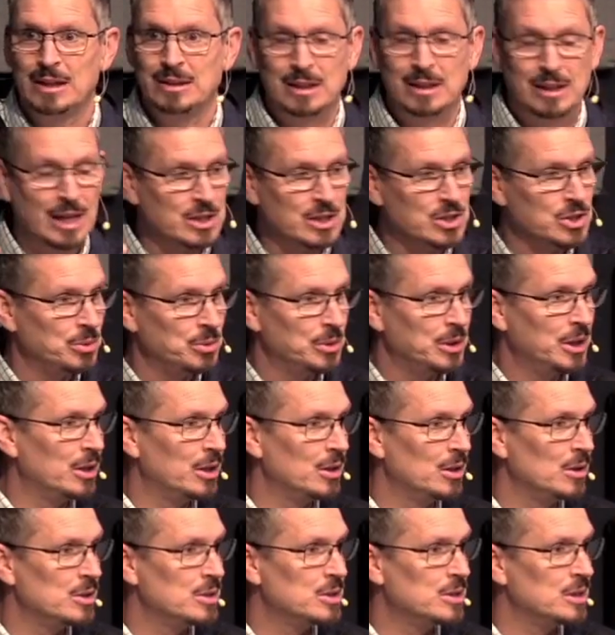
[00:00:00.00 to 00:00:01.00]
And the next
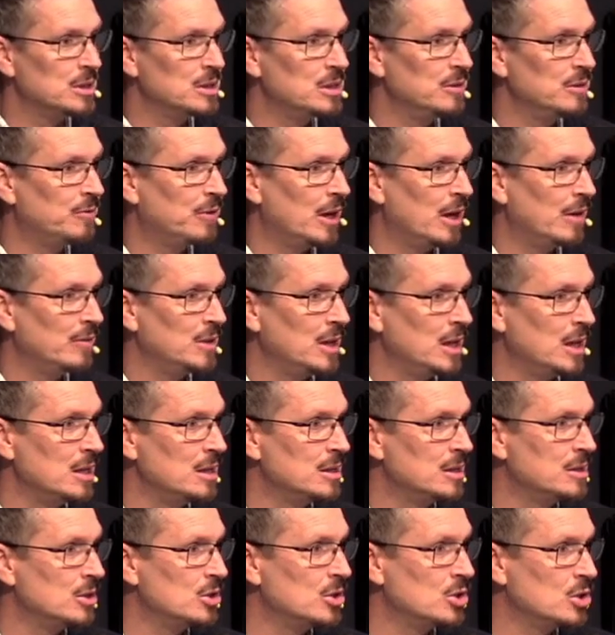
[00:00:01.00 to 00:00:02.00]
365
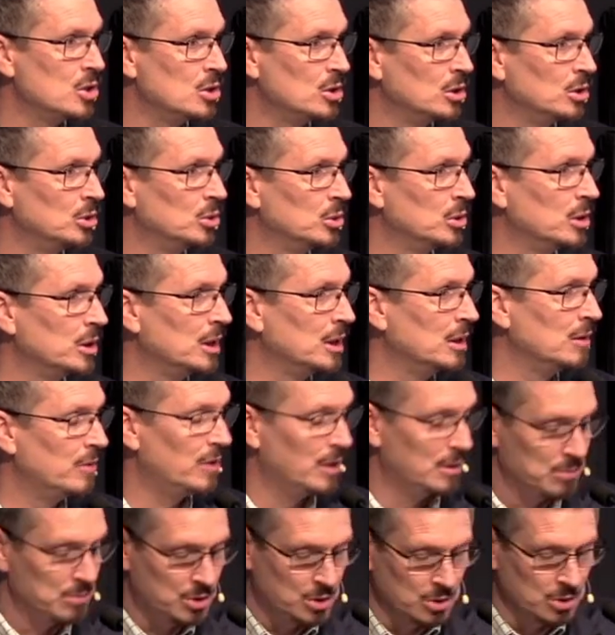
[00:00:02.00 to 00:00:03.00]
days, should the Lord
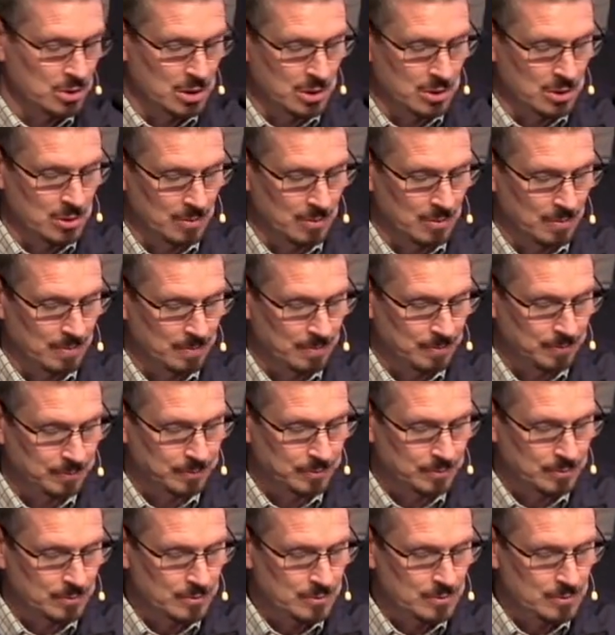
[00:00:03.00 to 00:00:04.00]
give them to you.
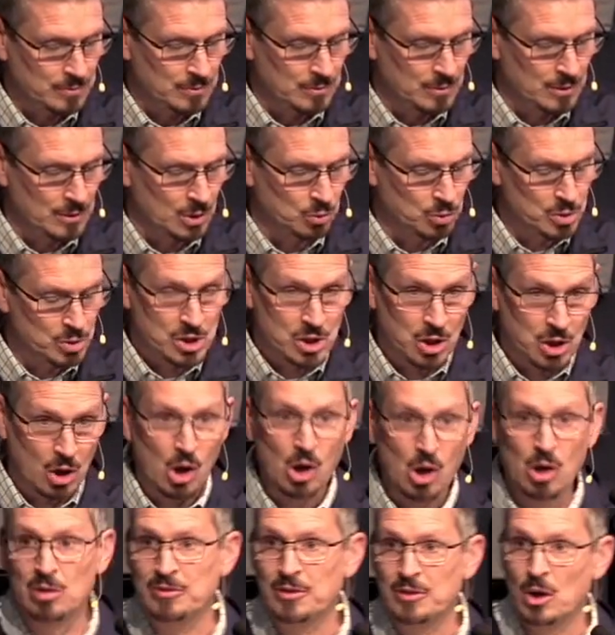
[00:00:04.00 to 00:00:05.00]

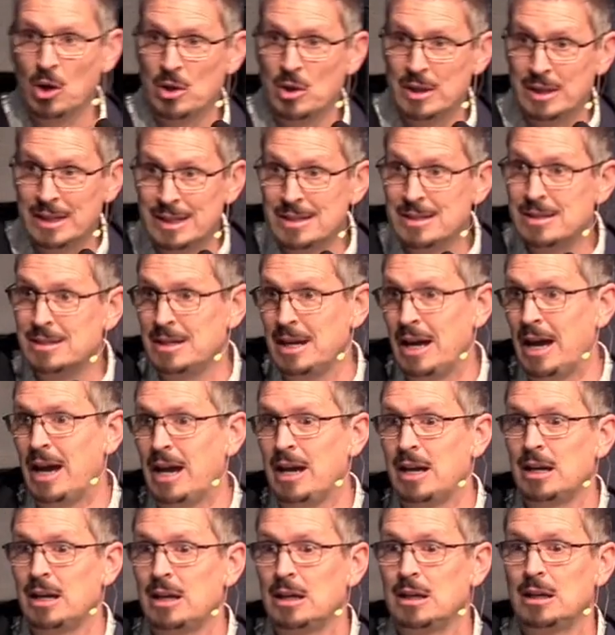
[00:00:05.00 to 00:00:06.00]
Resolve on this
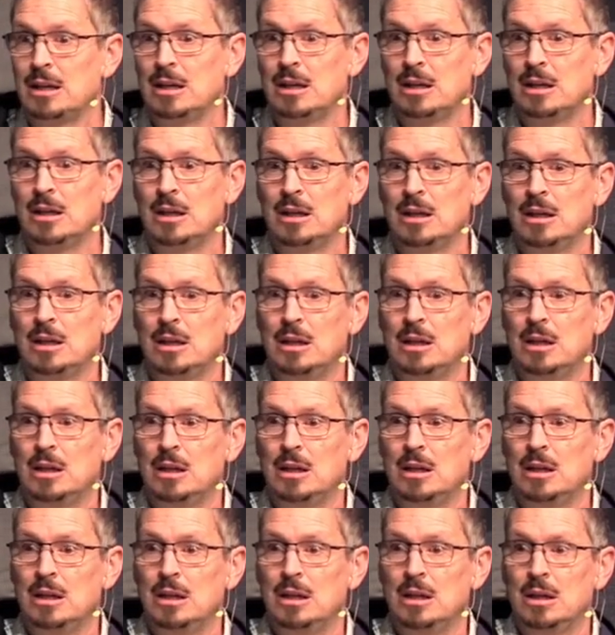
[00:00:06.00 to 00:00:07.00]
day,
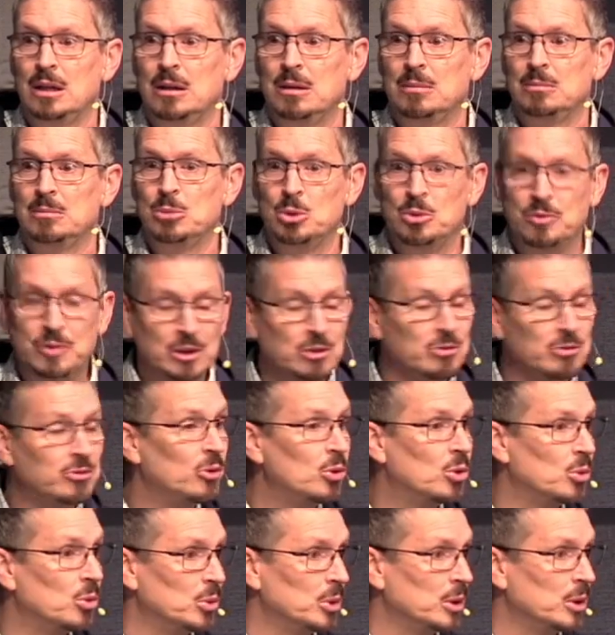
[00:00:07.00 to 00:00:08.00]
moving
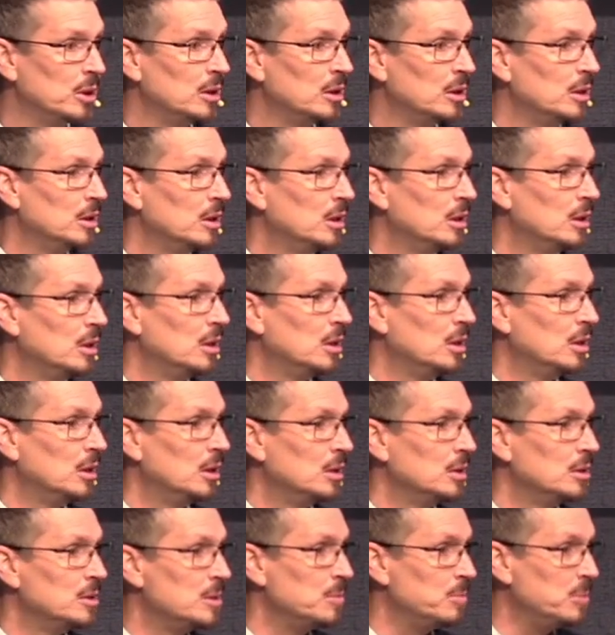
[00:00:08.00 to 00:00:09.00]
forward,
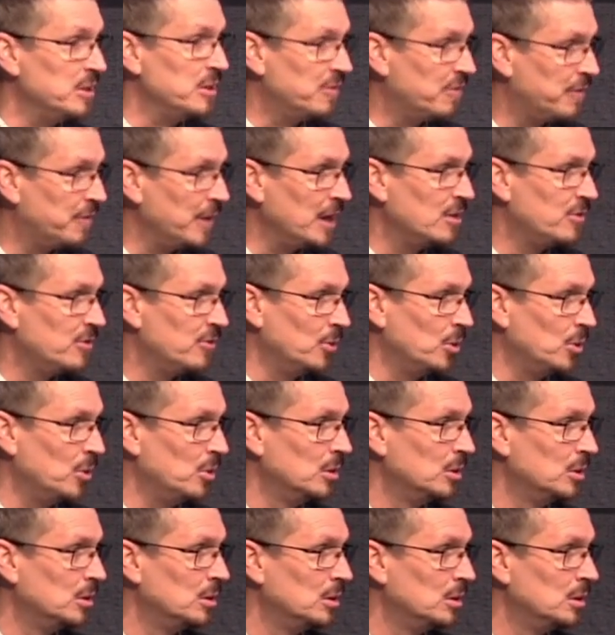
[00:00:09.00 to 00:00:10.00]
to be
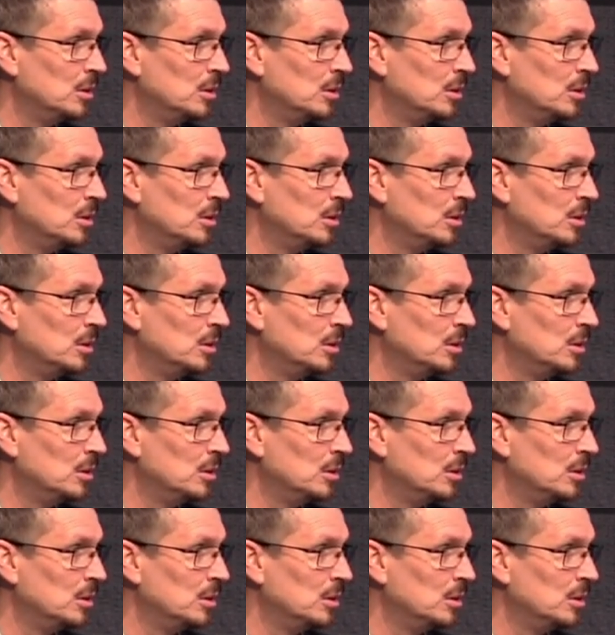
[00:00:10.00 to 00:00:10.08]
faithful.